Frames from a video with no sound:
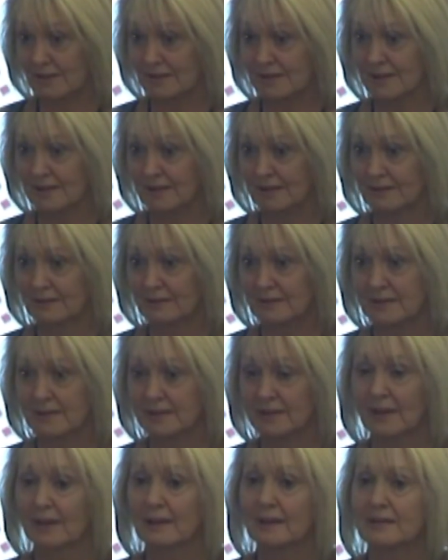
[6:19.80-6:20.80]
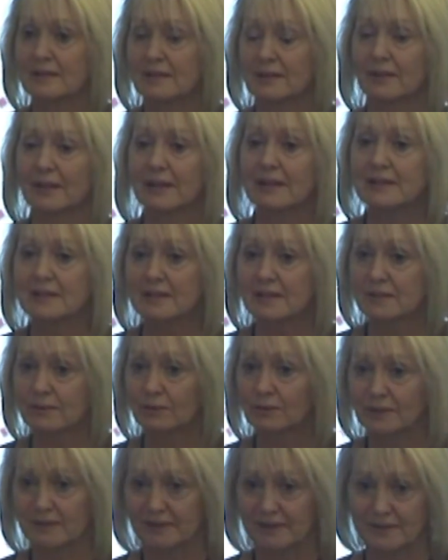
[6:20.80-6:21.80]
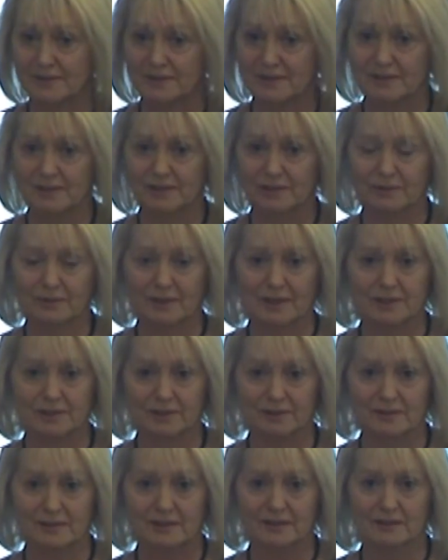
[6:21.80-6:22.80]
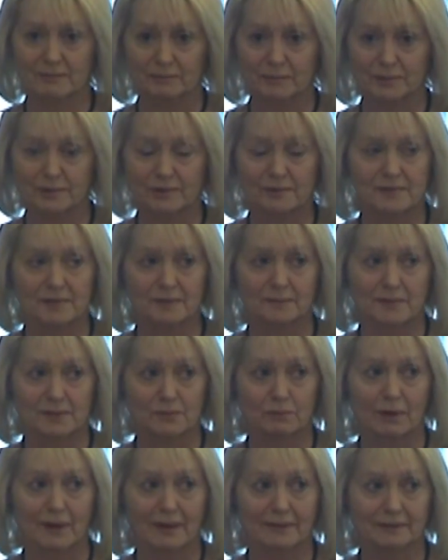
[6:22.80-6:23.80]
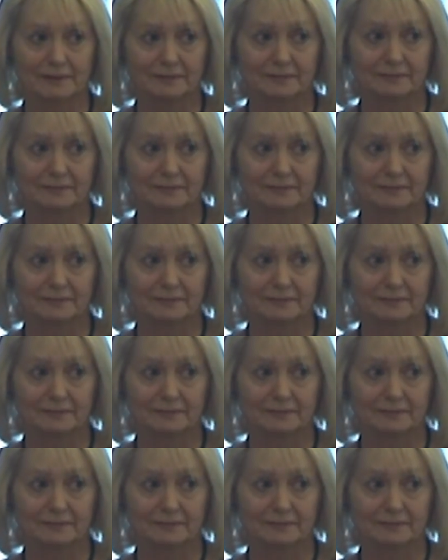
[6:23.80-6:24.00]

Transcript: skills, so it eases all of those situations and improves them as well.